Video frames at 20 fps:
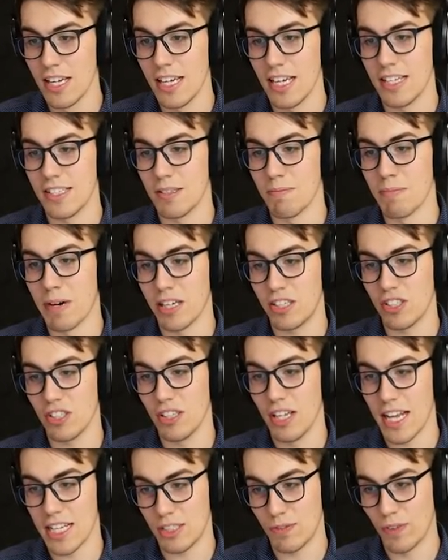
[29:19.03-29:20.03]
It's a much
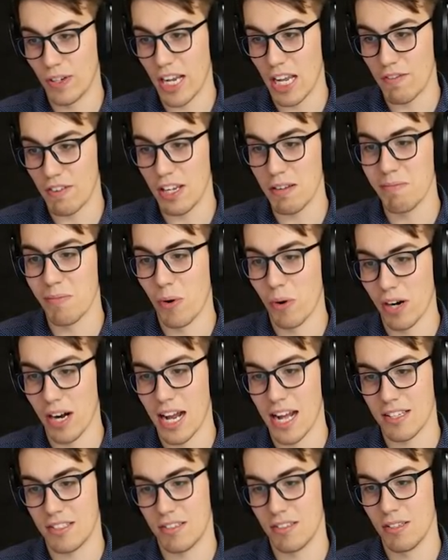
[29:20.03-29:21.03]
less forgiving, more
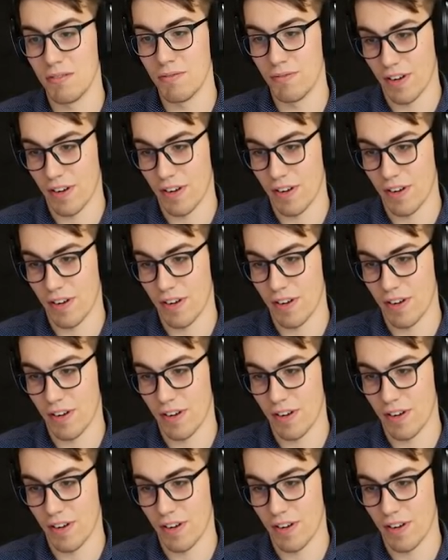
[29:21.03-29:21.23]
hostile